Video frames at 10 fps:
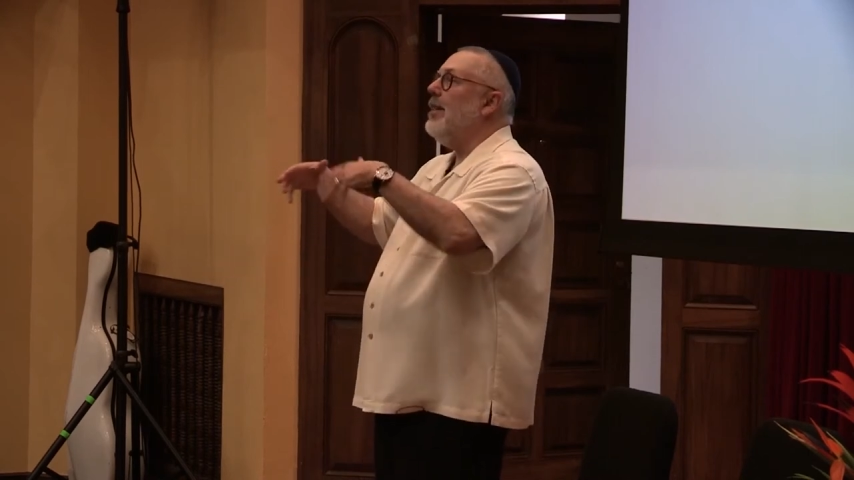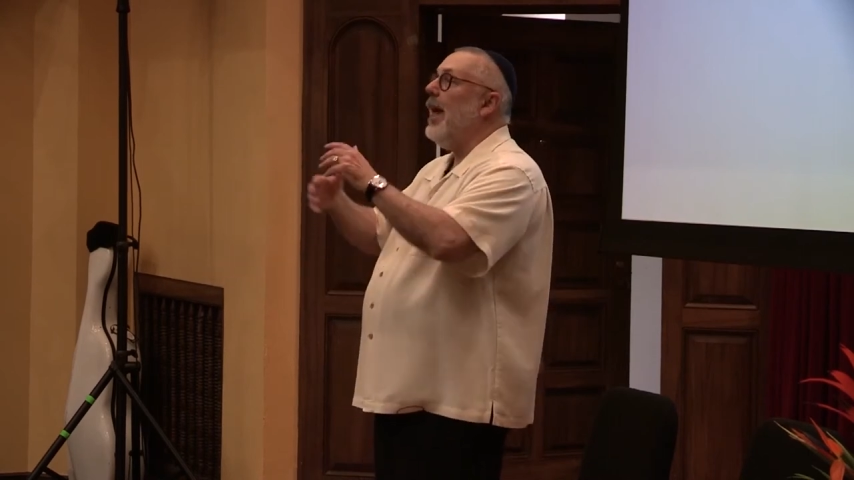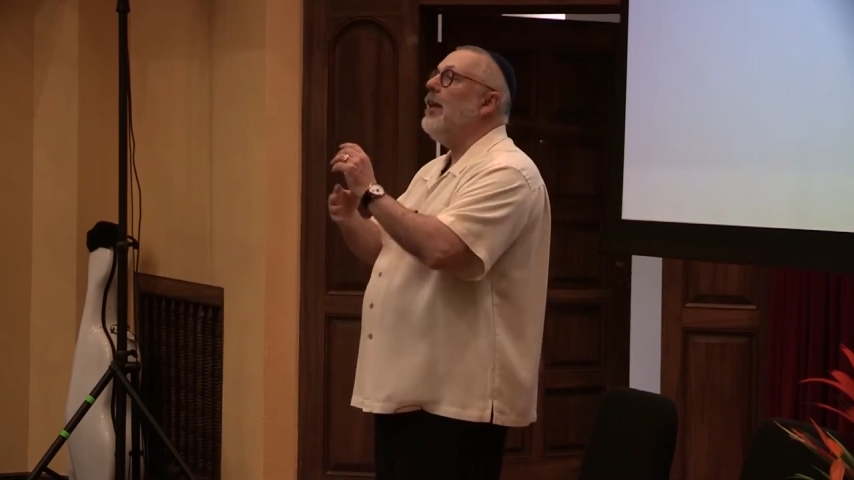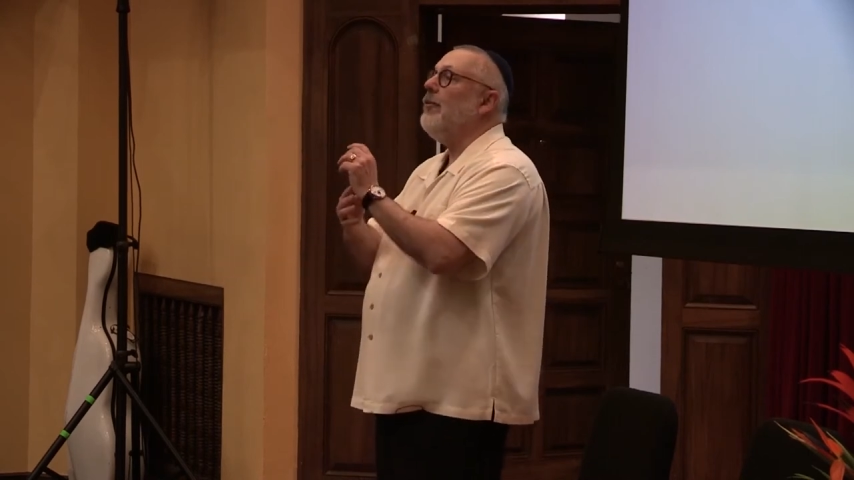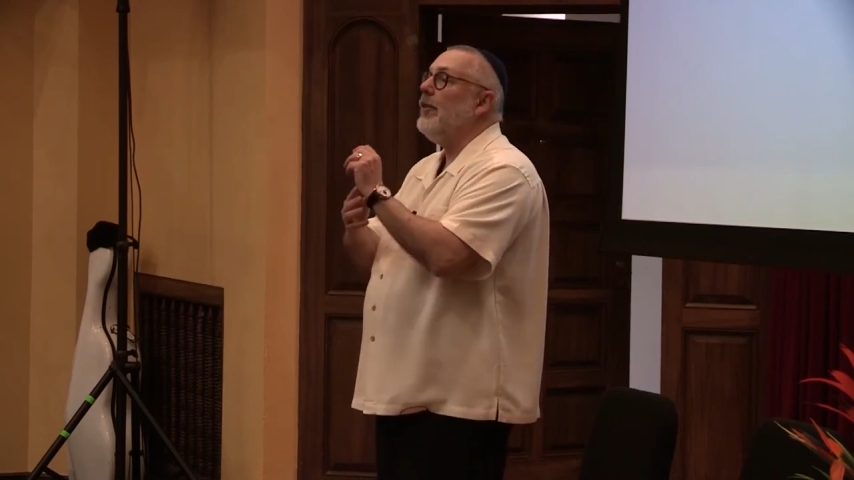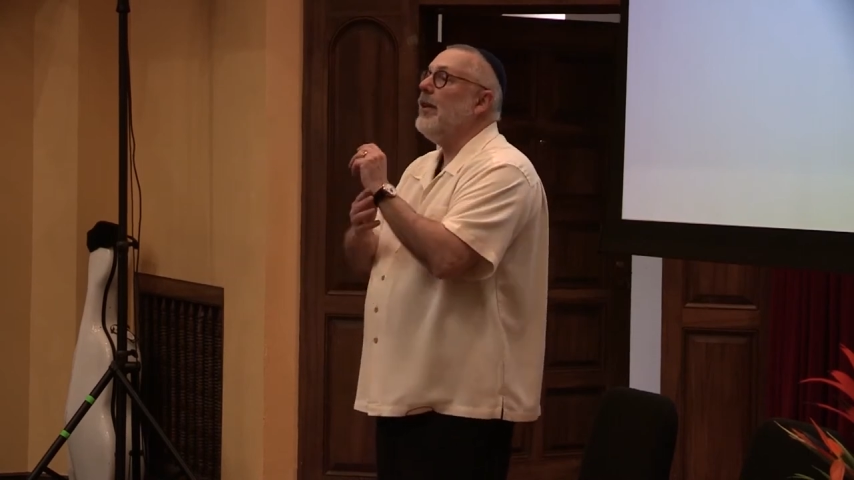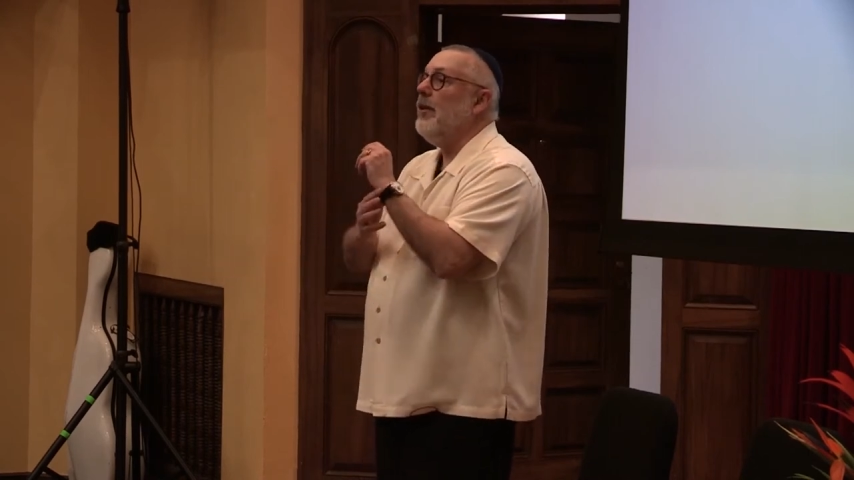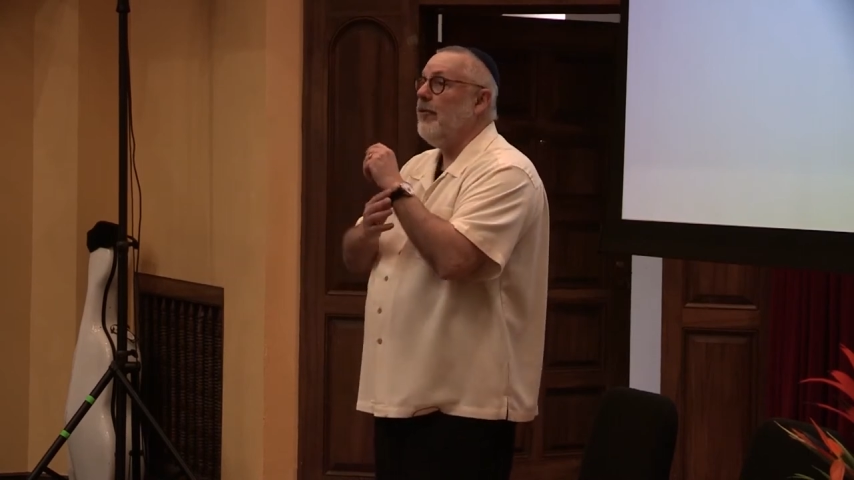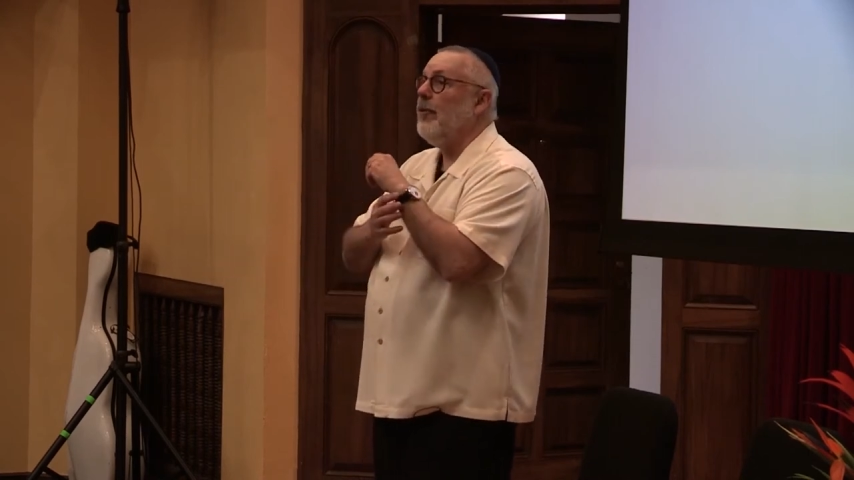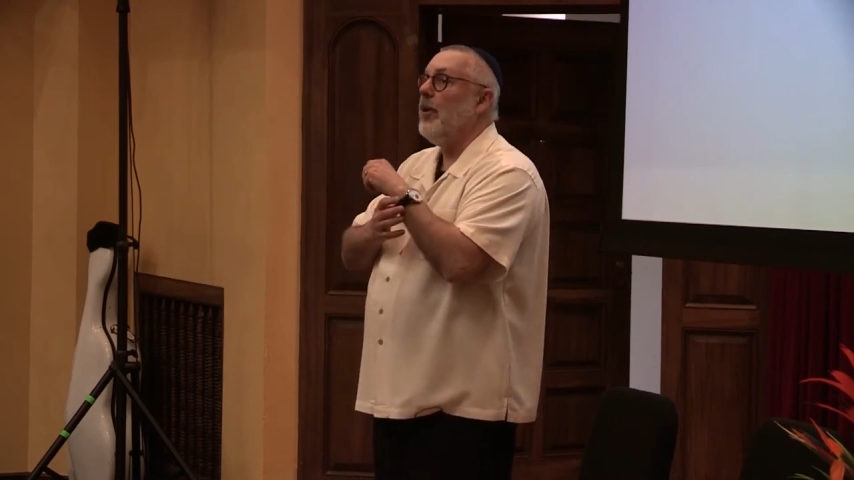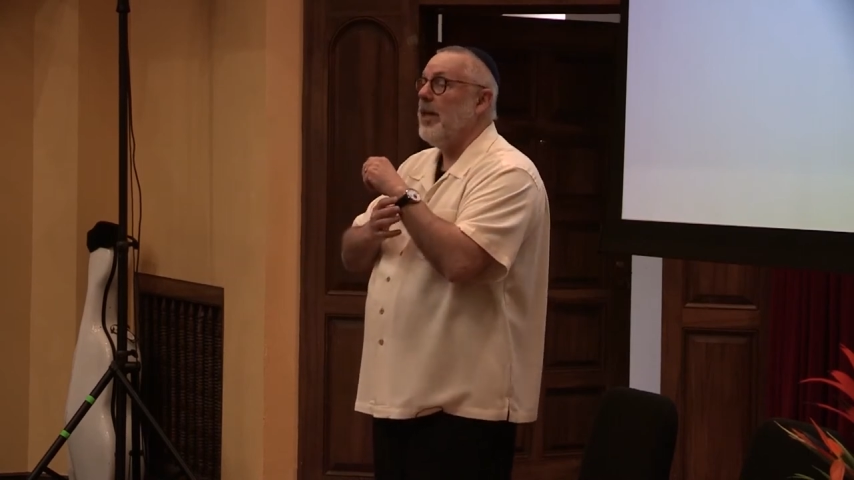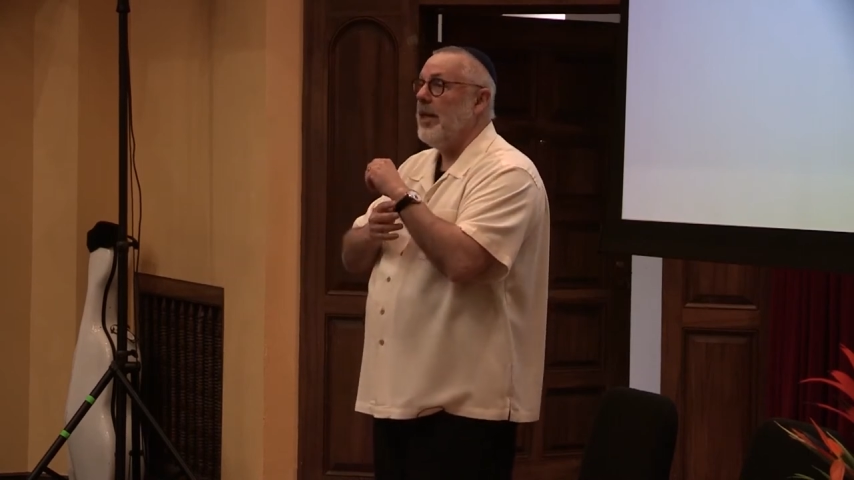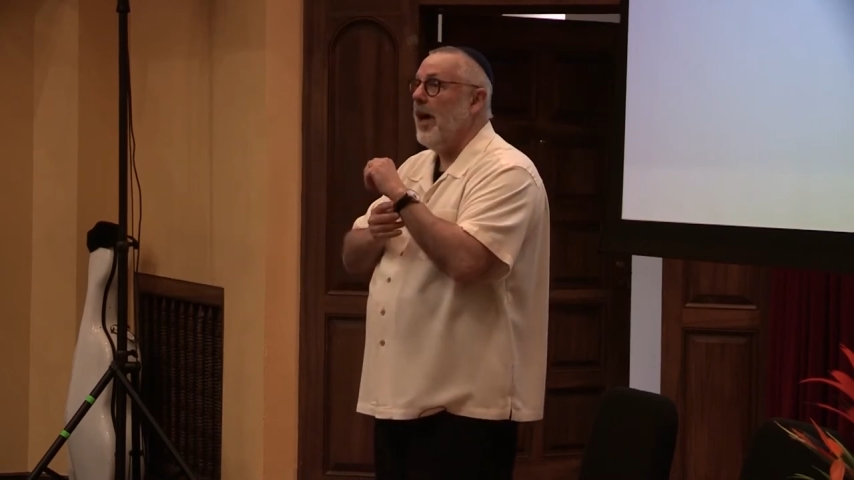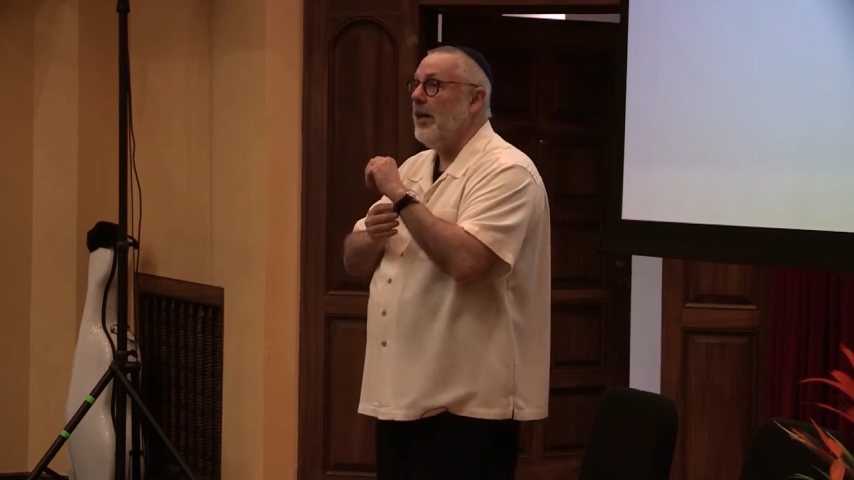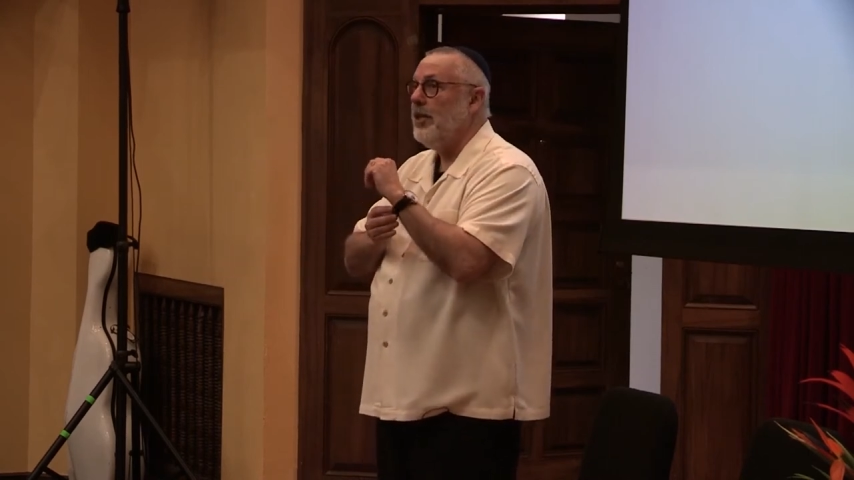thankfully for
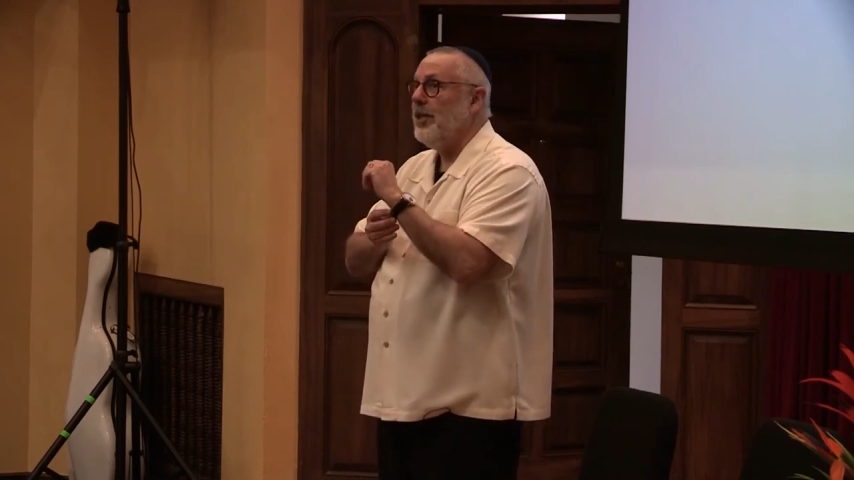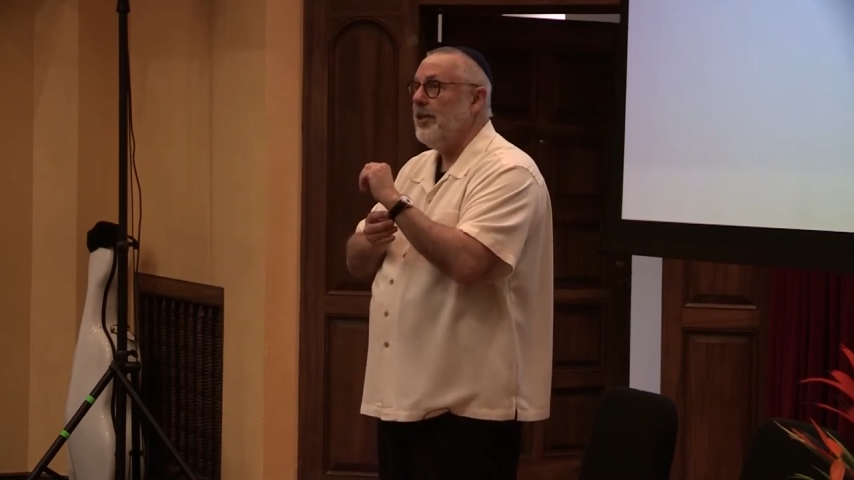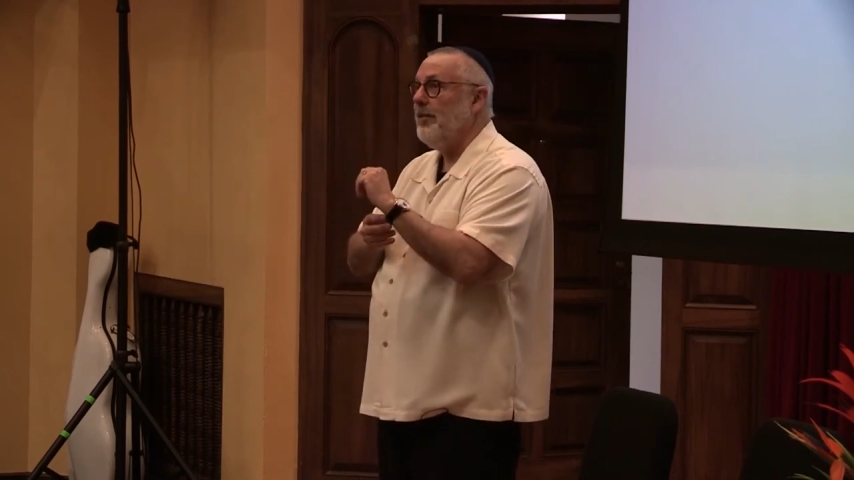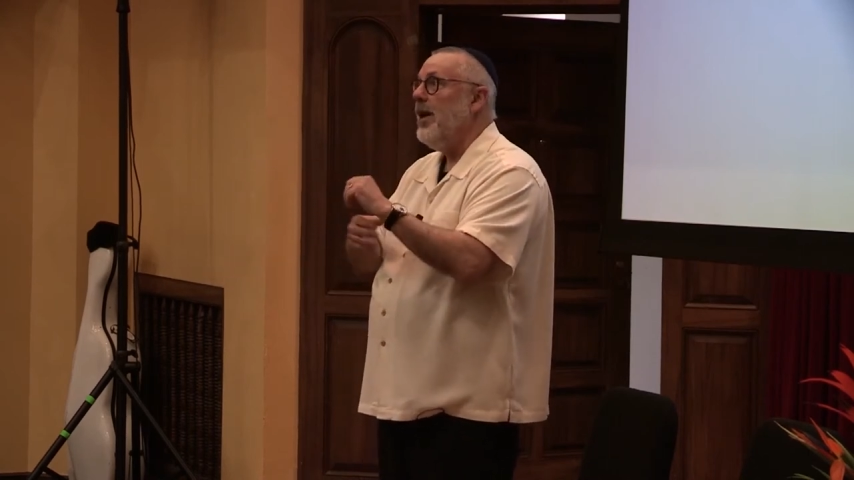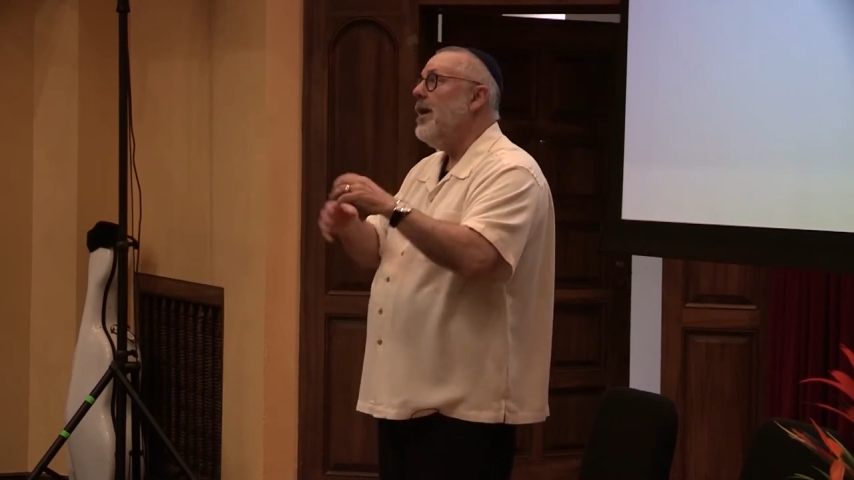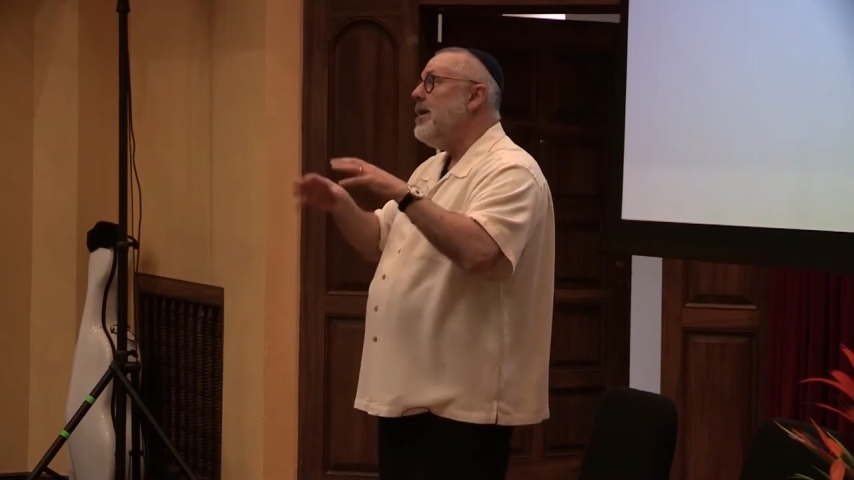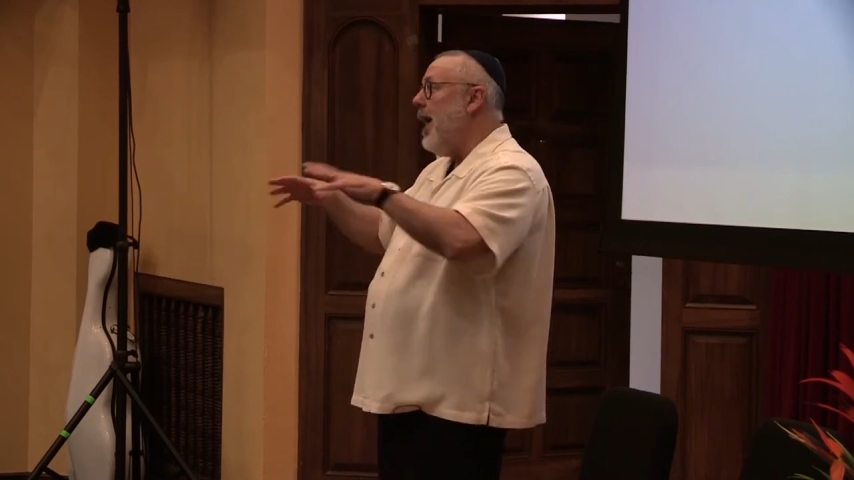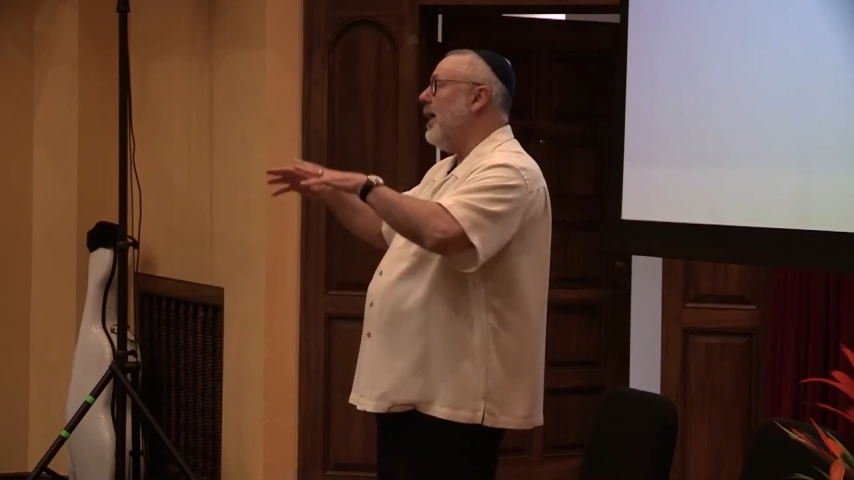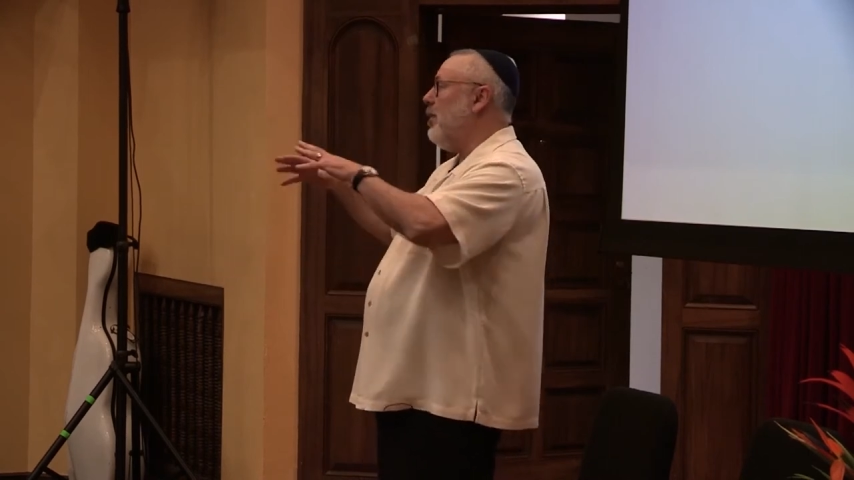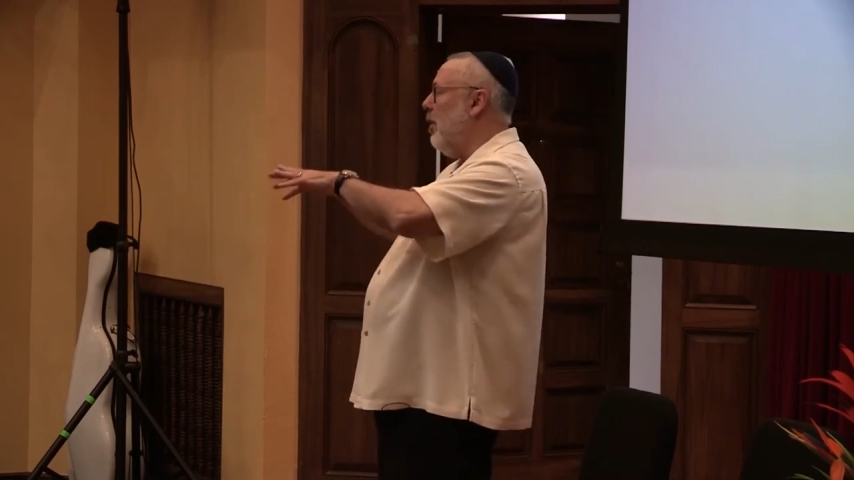Catholicism, not